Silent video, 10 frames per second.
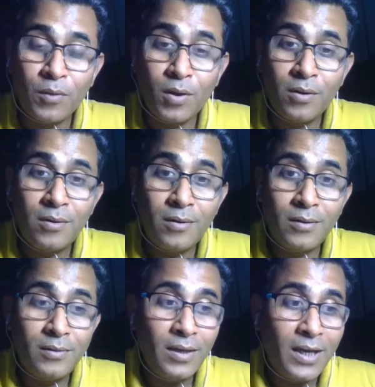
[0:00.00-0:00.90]

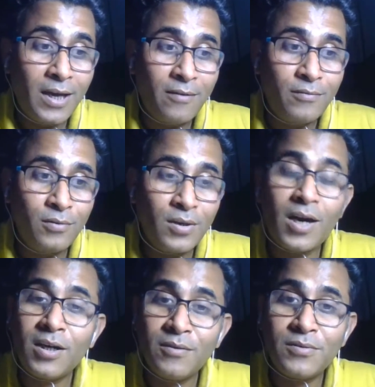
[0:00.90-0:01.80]
they have good
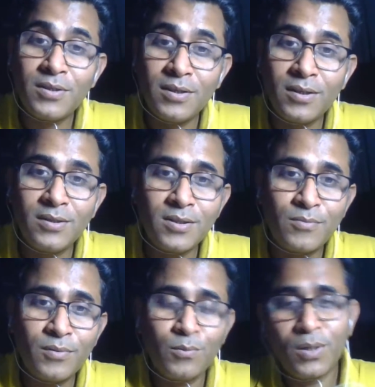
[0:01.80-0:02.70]
artificial
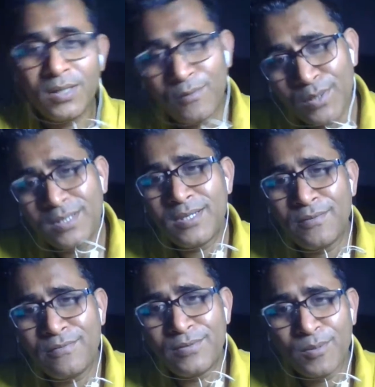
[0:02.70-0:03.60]
intelligence. But once
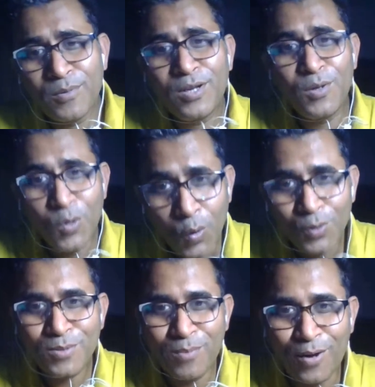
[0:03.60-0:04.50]
if somebody
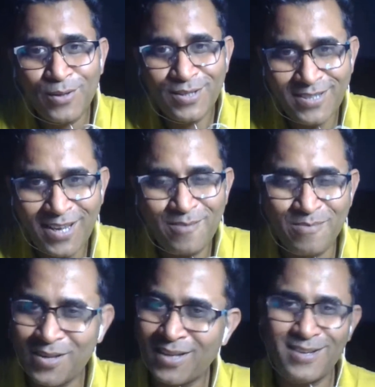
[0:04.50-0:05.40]
knows about the
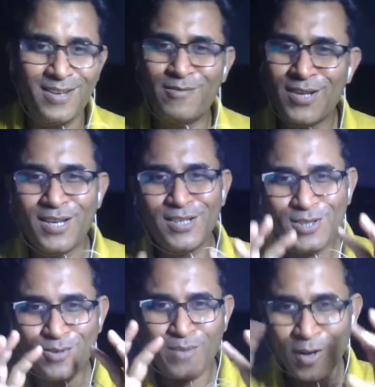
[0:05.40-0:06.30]
same, and if you can
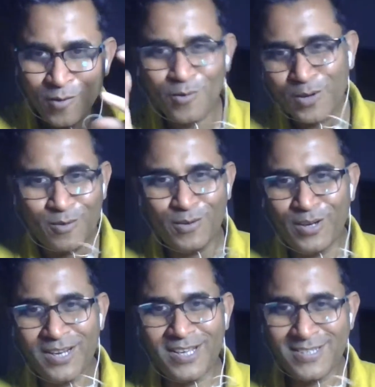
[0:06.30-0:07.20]
just maneuver it
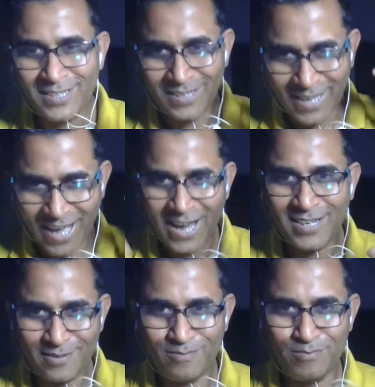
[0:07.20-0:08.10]
very nicely, the
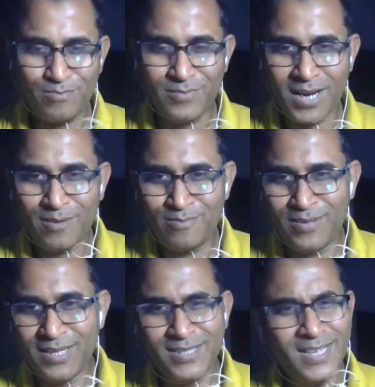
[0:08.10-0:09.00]
ad
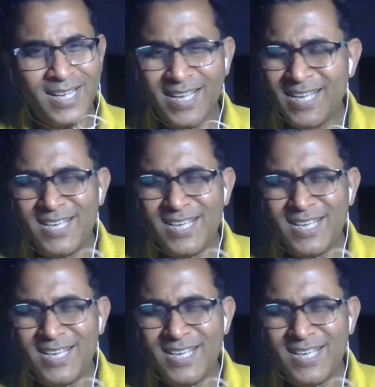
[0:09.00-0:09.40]
plays,